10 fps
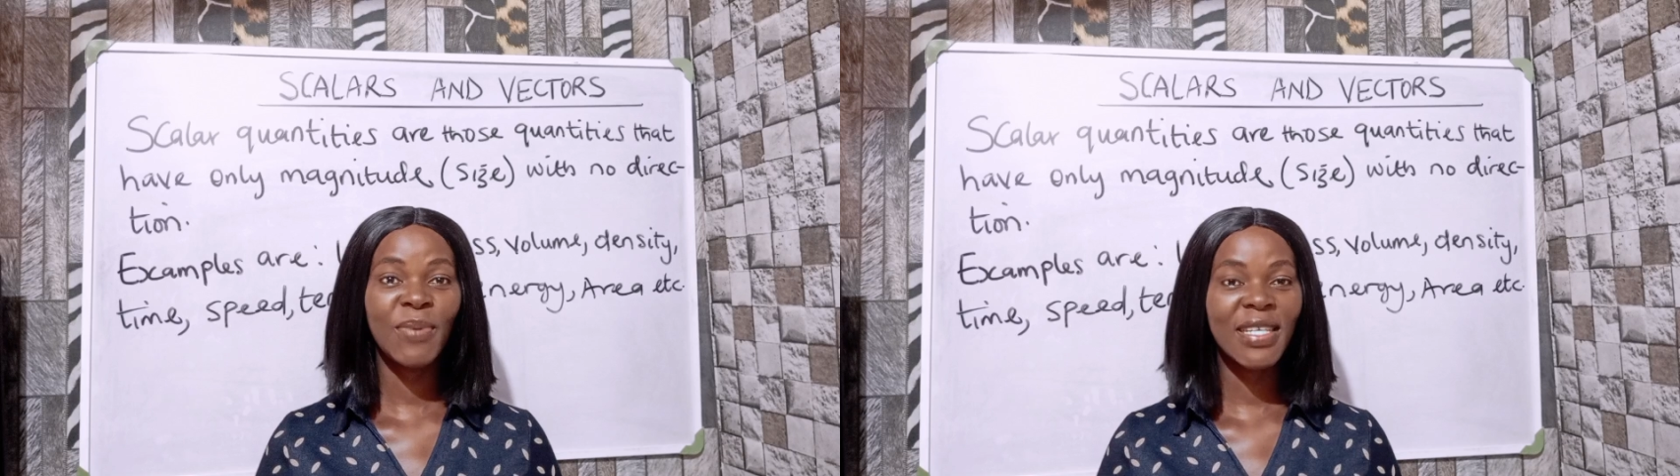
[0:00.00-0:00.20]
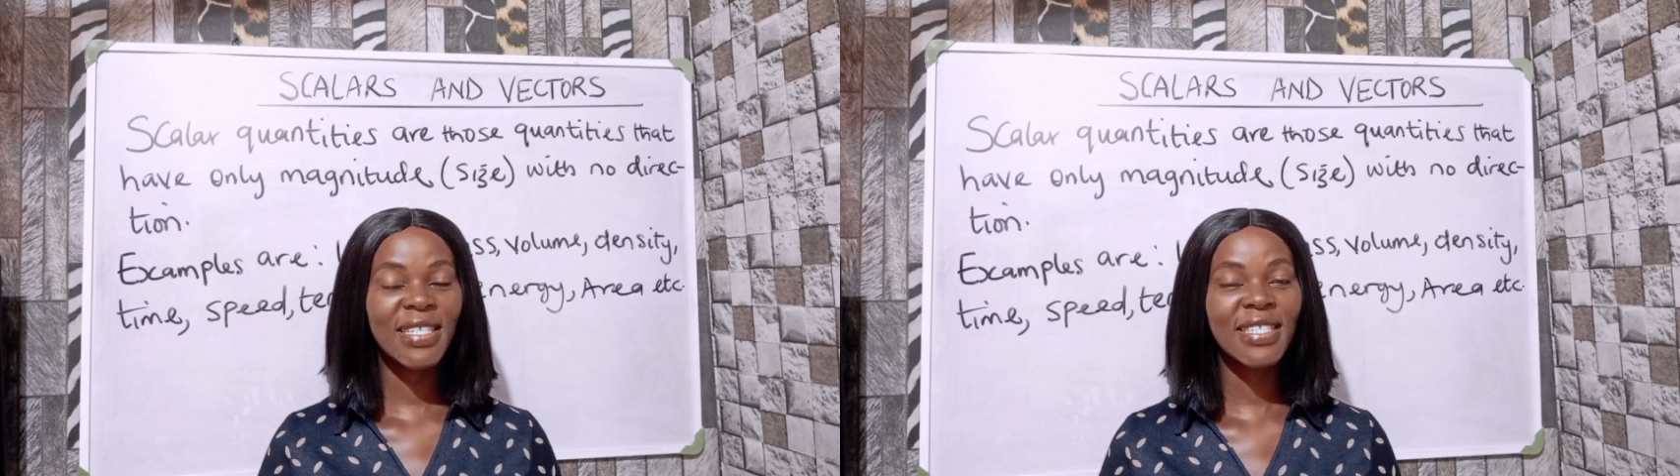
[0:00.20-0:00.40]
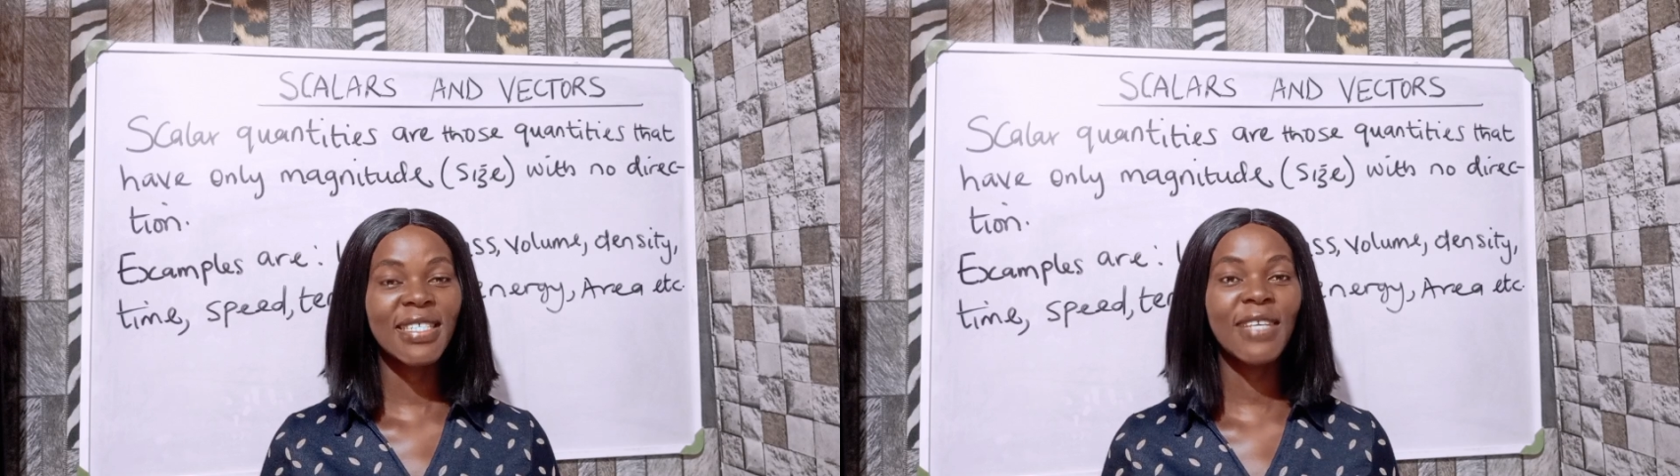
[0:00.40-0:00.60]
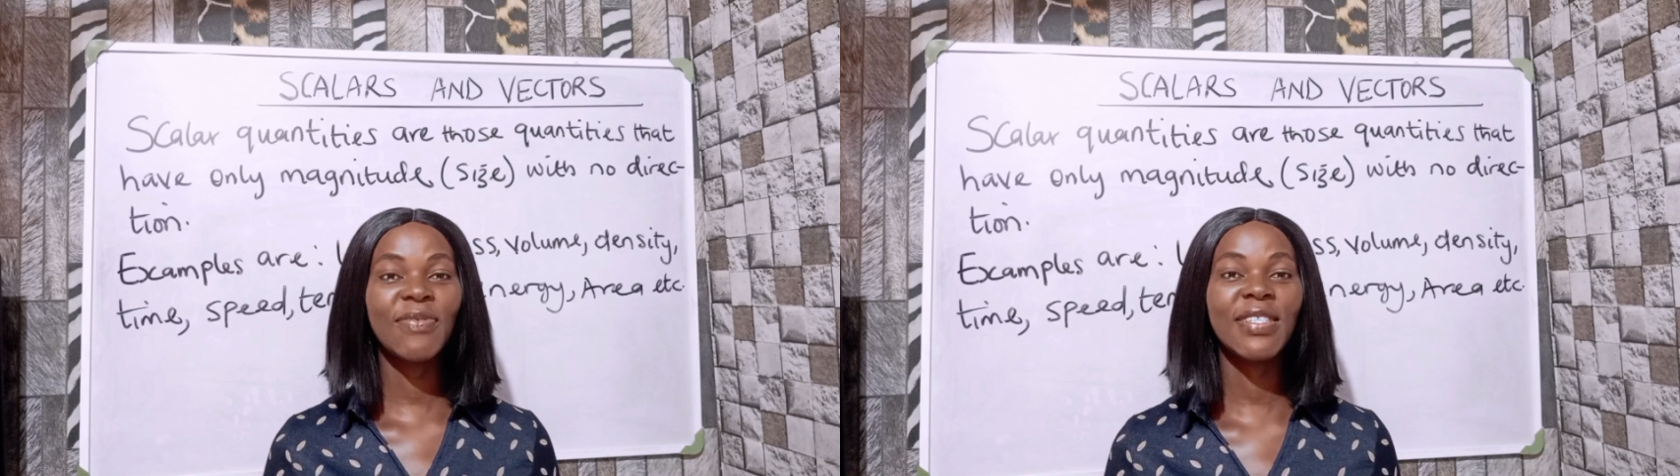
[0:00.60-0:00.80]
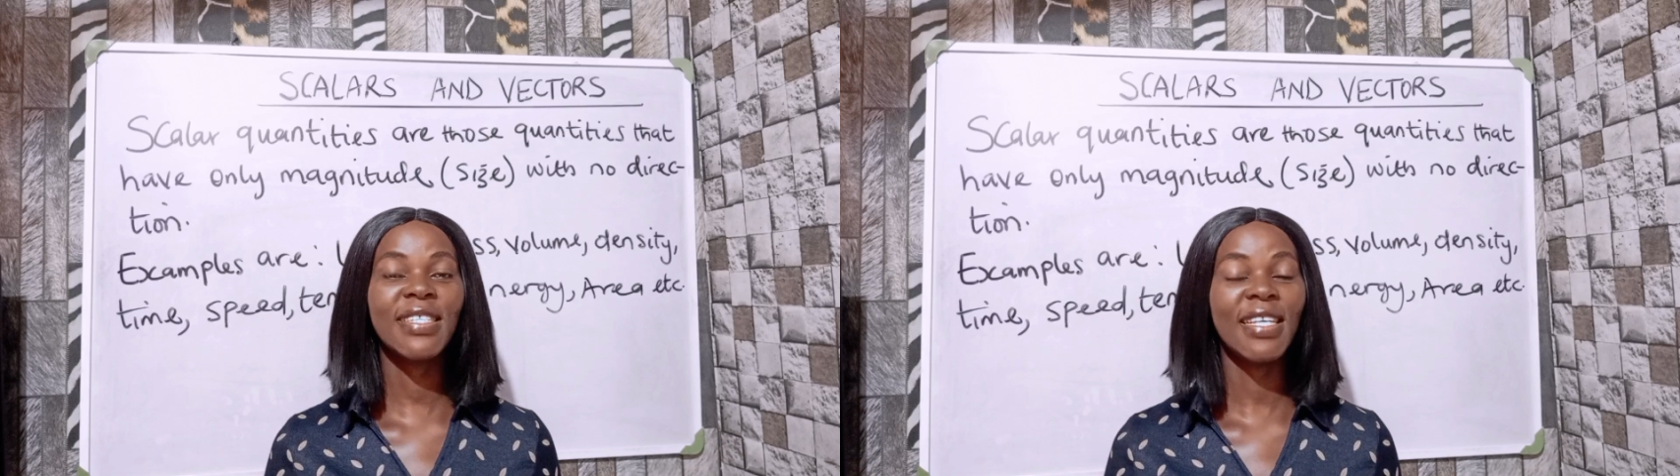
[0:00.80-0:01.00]
please
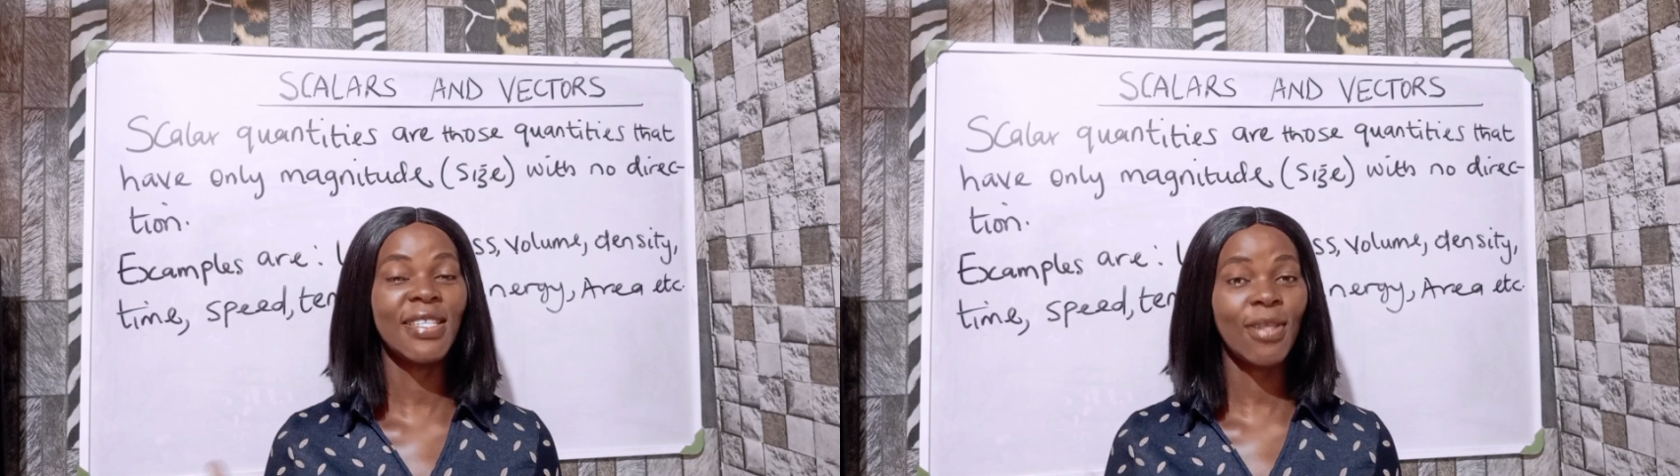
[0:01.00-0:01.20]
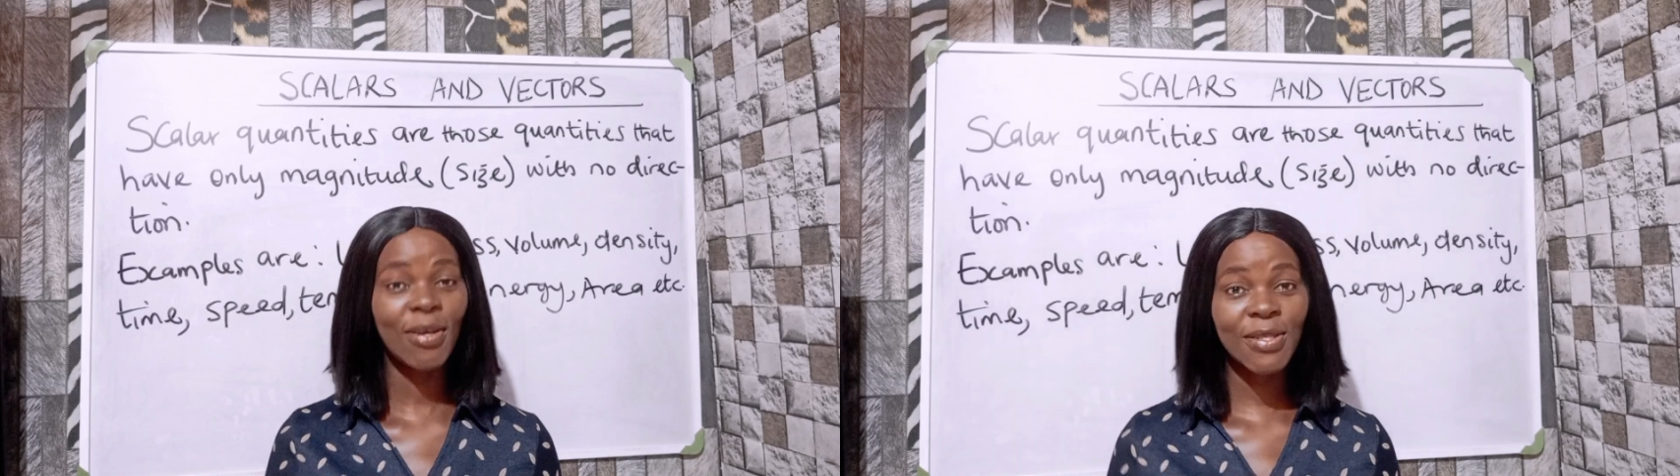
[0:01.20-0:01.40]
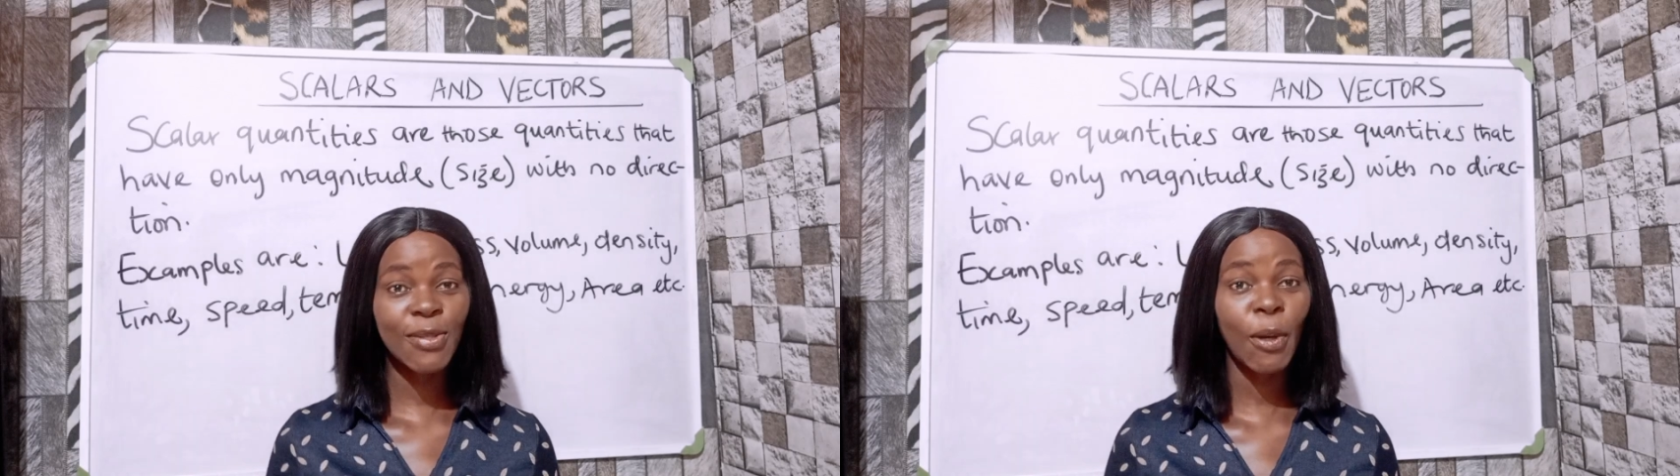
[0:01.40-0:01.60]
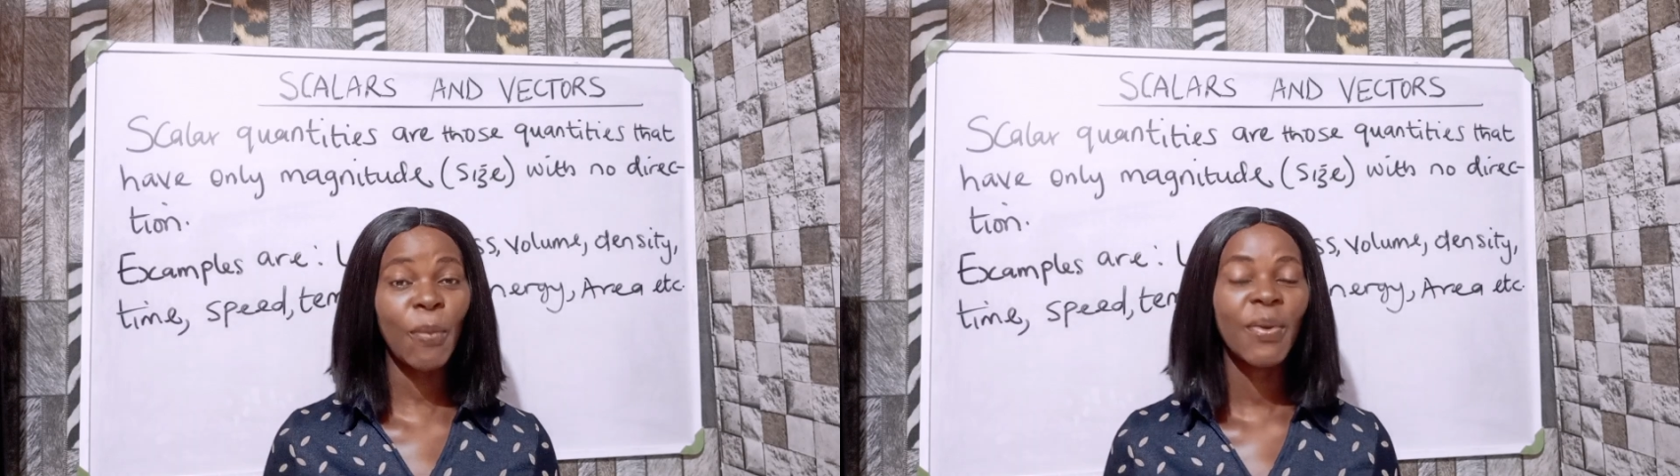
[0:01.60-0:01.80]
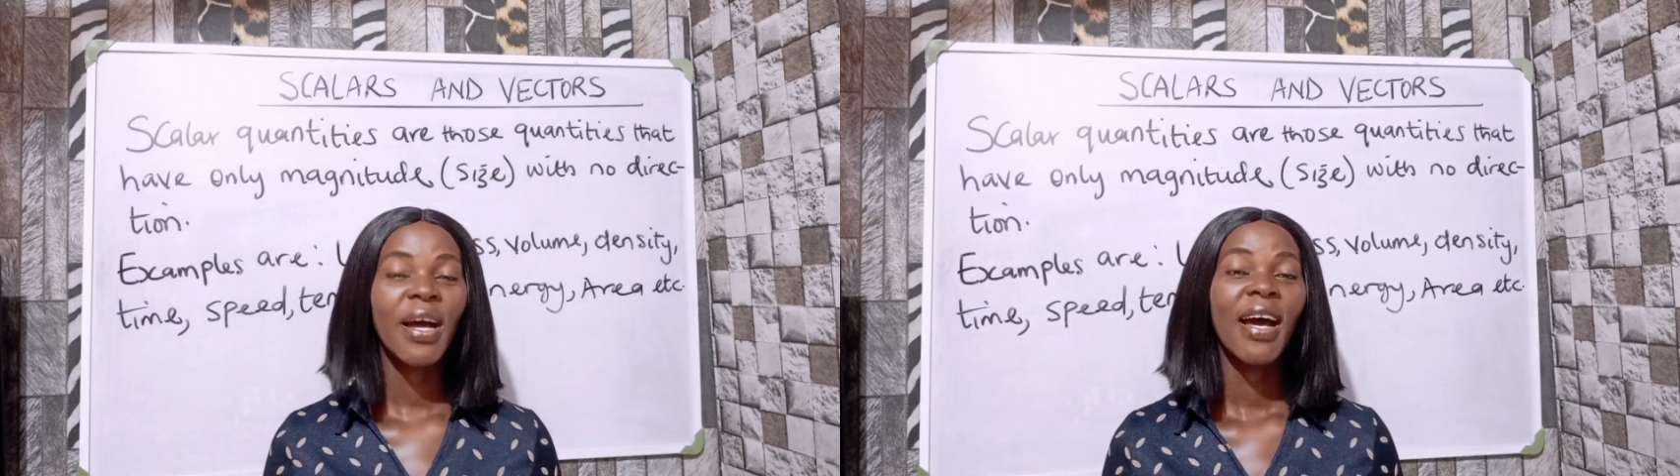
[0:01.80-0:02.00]
give it a thumbs
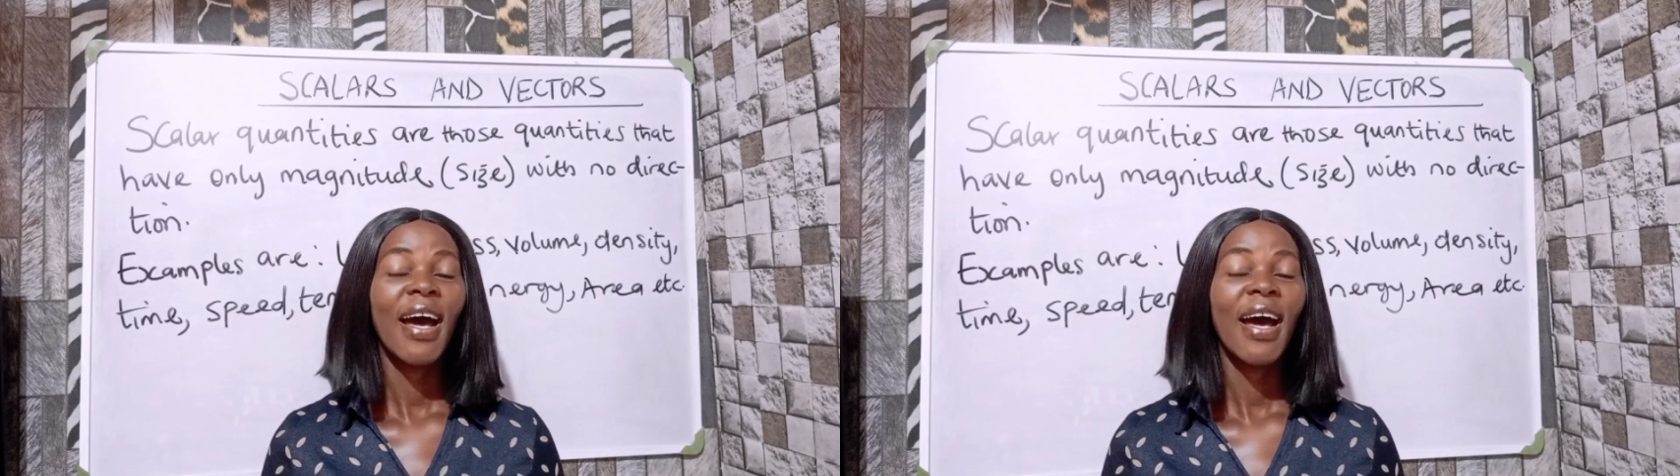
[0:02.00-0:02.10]
up